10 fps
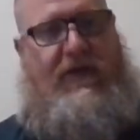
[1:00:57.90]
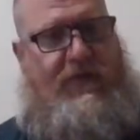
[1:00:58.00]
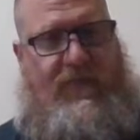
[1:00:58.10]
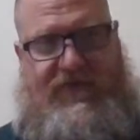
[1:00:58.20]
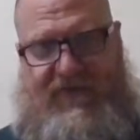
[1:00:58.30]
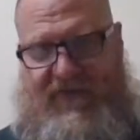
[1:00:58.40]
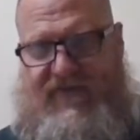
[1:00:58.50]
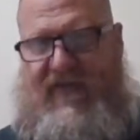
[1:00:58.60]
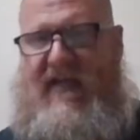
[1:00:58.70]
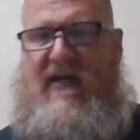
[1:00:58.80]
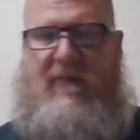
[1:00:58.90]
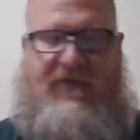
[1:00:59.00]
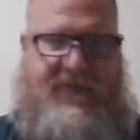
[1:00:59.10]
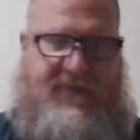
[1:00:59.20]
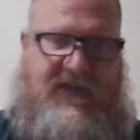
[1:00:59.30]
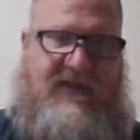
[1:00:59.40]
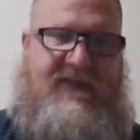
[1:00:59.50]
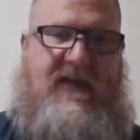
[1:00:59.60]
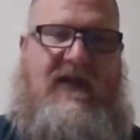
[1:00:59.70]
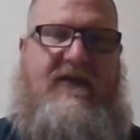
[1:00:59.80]
and you miss an exam or something like
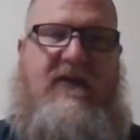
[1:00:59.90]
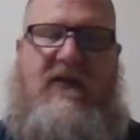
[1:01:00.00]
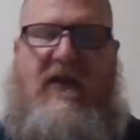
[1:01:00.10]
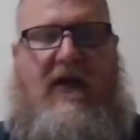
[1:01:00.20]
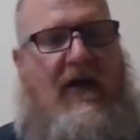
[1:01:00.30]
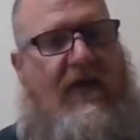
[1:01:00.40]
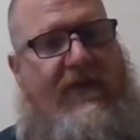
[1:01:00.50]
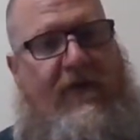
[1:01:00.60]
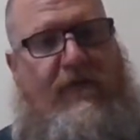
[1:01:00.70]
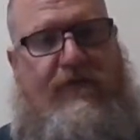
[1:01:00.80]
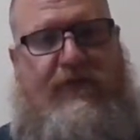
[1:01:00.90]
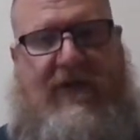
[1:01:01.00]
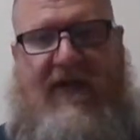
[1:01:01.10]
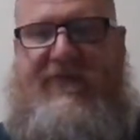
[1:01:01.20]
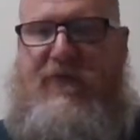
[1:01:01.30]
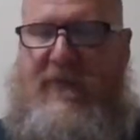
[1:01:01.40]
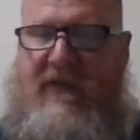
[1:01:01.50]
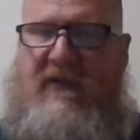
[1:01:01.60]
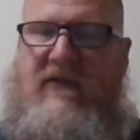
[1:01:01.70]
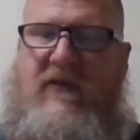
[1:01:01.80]
that, those have to
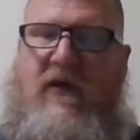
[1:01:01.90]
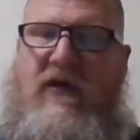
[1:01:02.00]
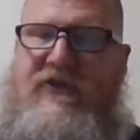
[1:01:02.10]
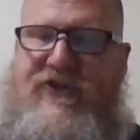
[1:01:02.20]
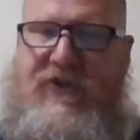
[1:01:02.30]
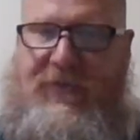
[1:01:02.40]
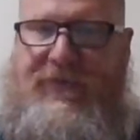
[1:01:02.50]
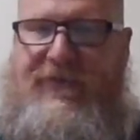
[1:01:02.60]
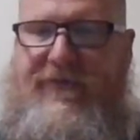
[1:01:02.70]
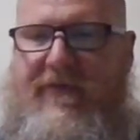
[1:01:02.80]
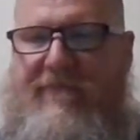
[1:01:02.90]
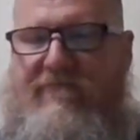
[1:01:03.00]
be excused.